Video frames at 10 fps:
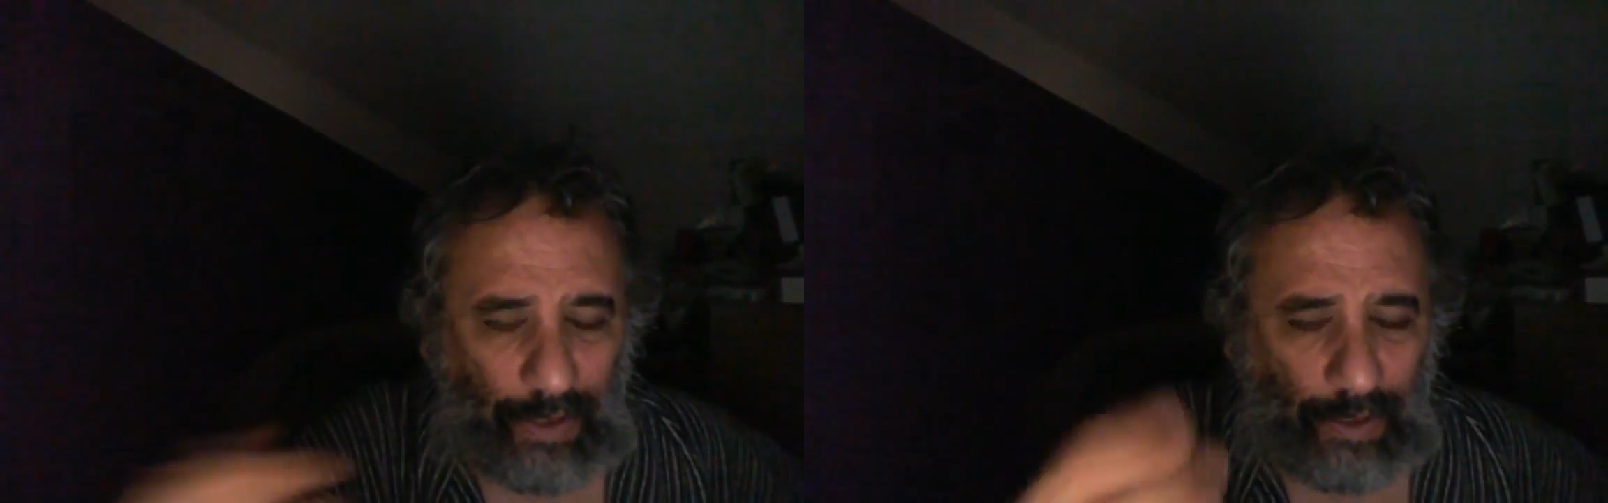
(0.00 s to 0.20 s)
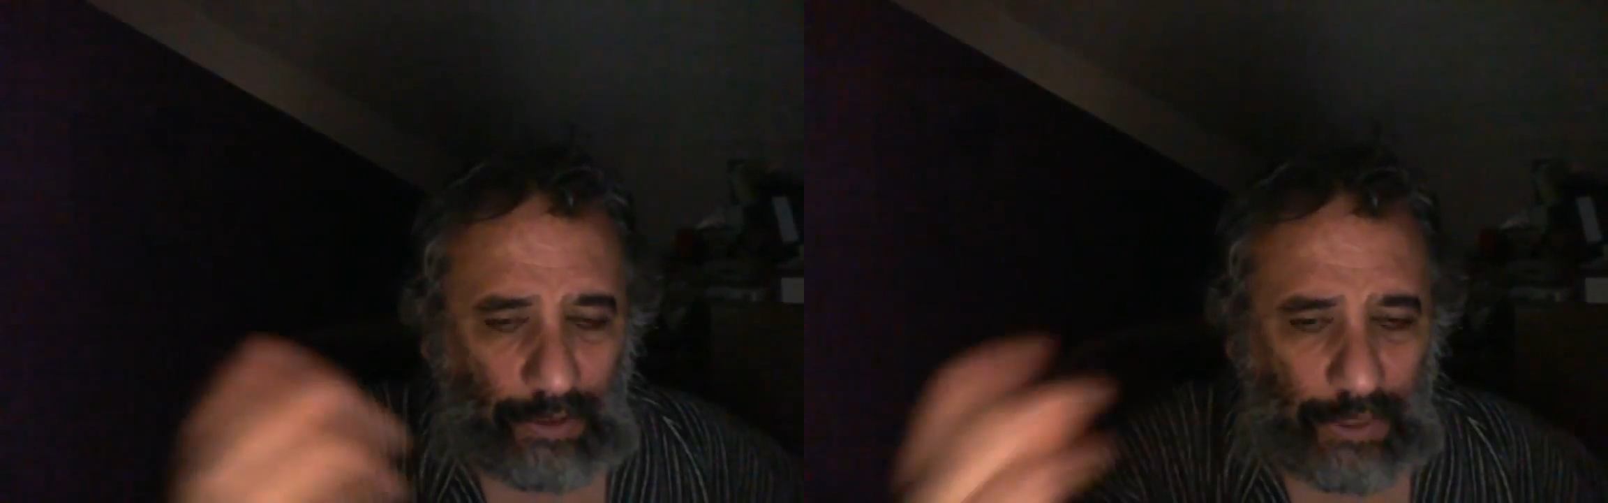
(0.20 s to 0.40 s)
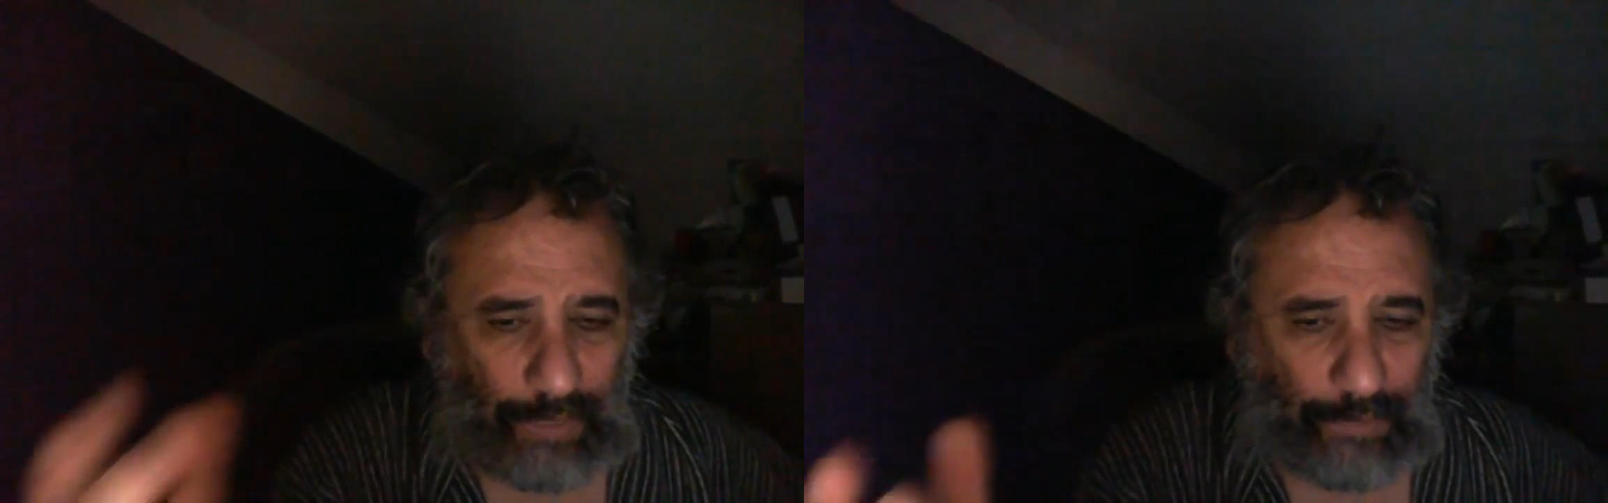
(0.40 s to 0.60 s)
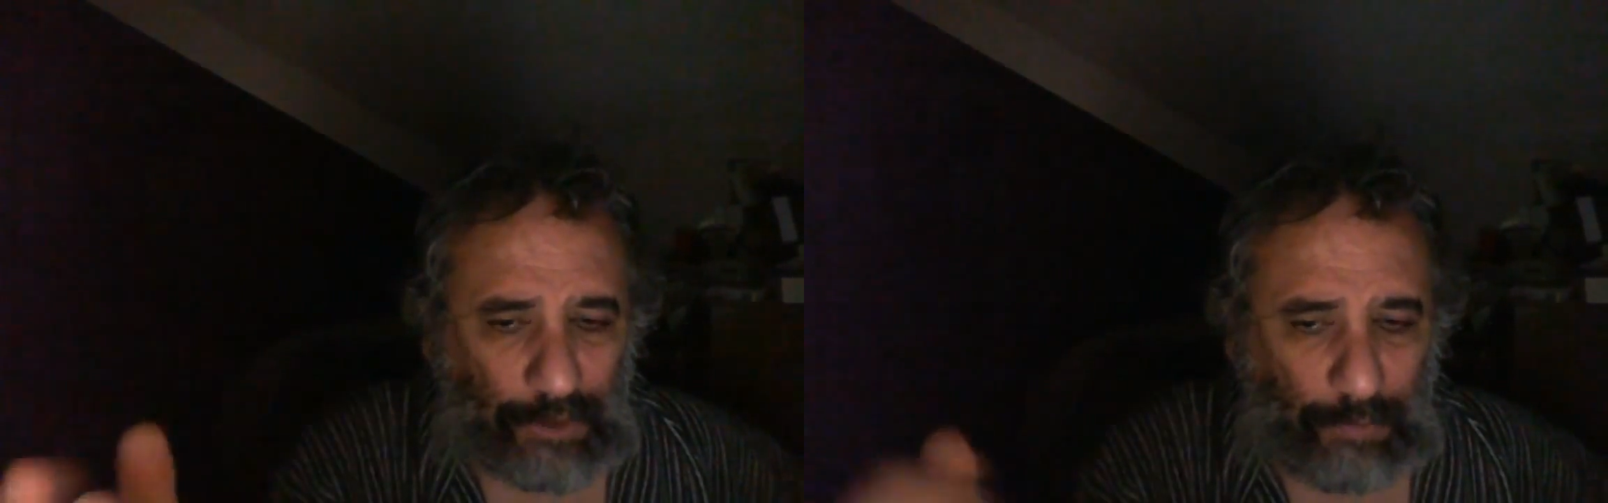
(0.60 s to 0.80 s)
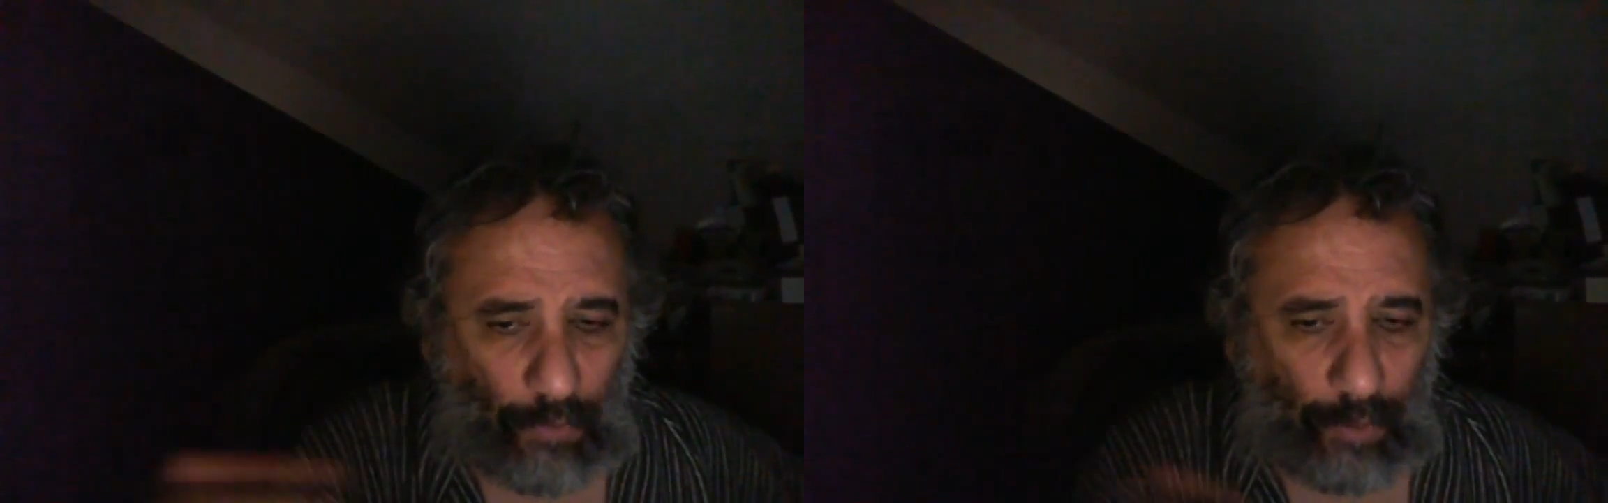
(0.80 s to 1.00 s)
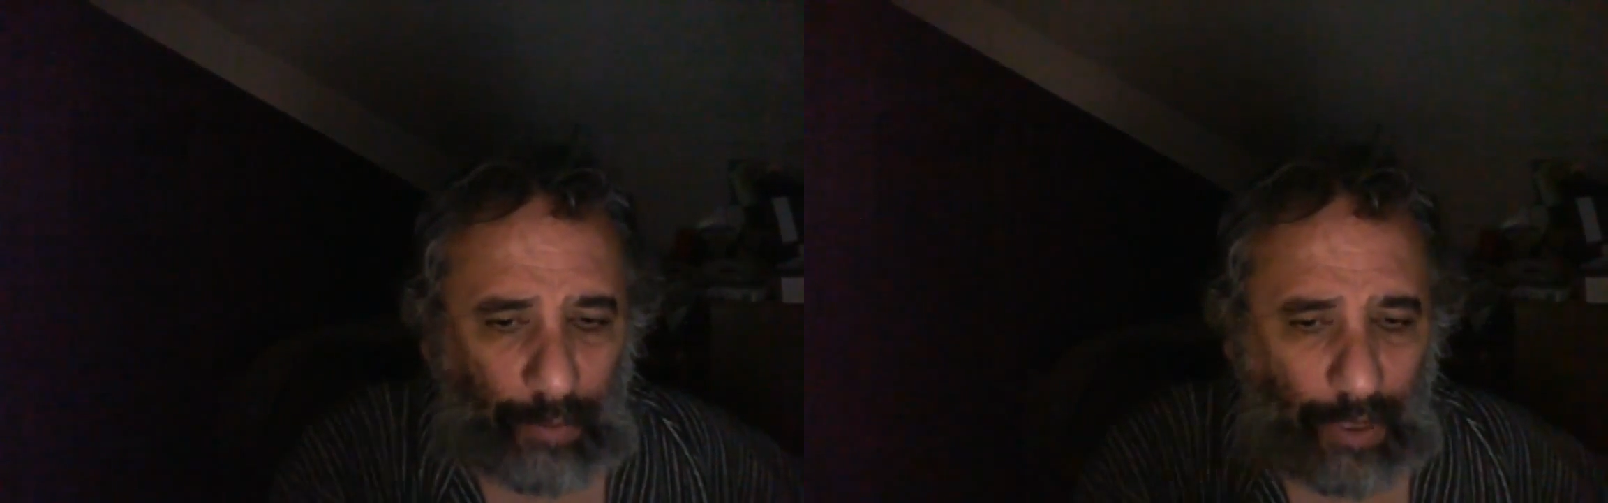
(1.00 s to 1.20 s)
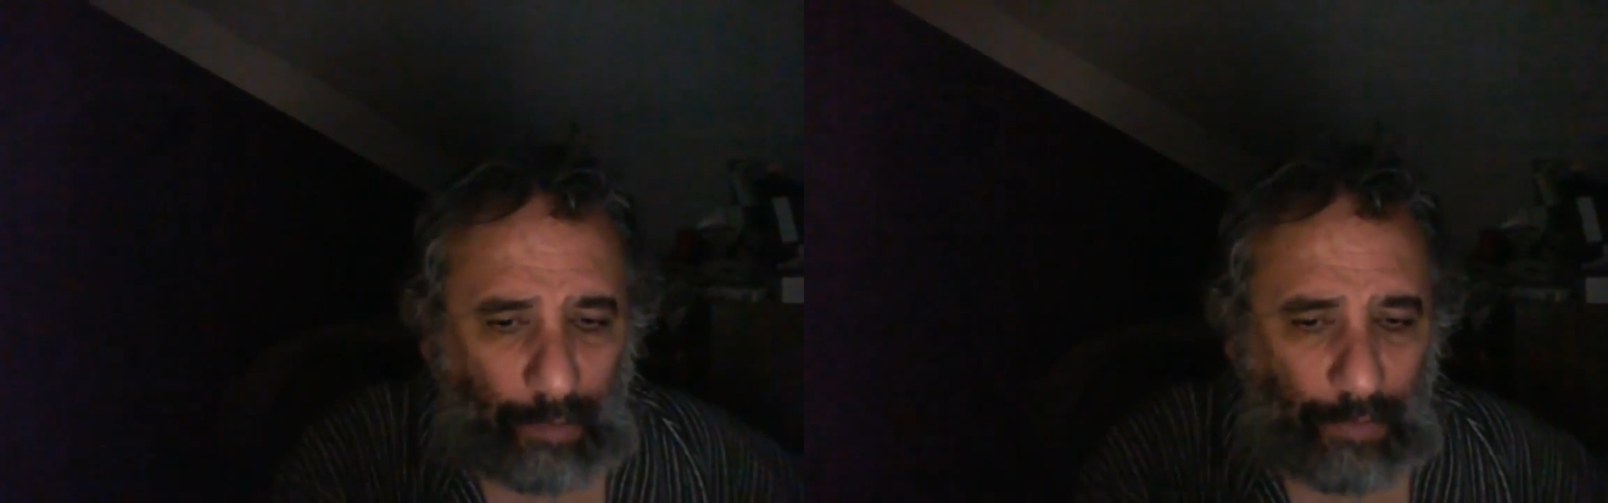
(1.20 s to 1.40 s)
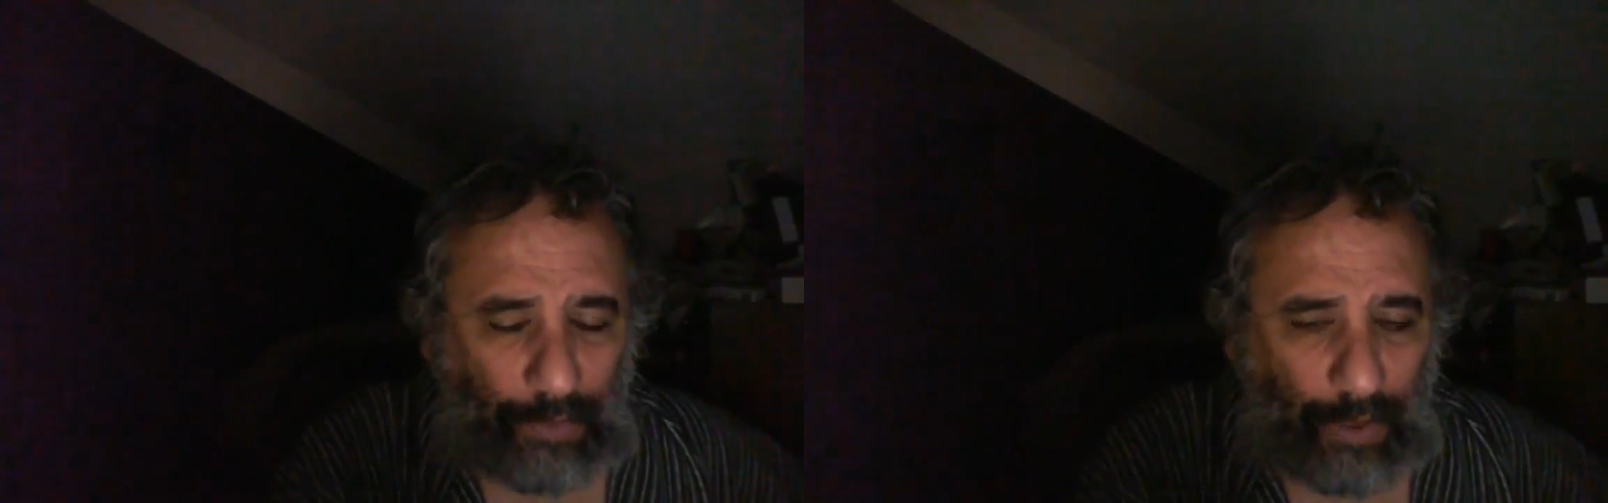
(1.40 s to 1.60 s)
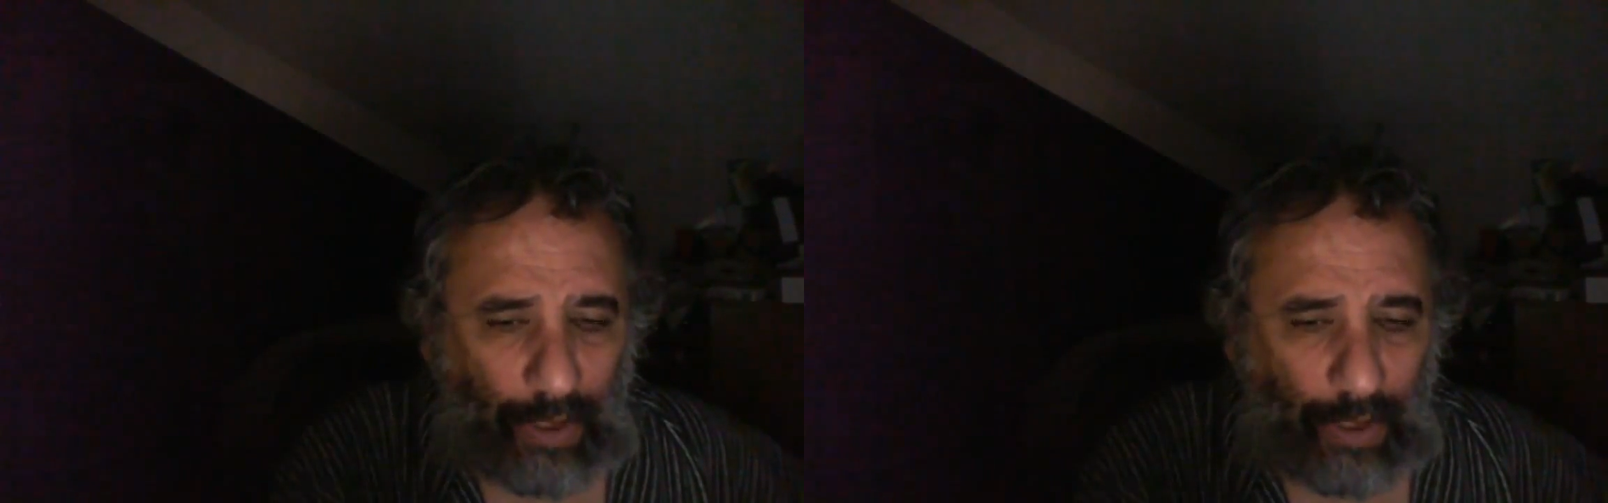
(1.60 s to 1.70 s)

that she lived in a small apartment.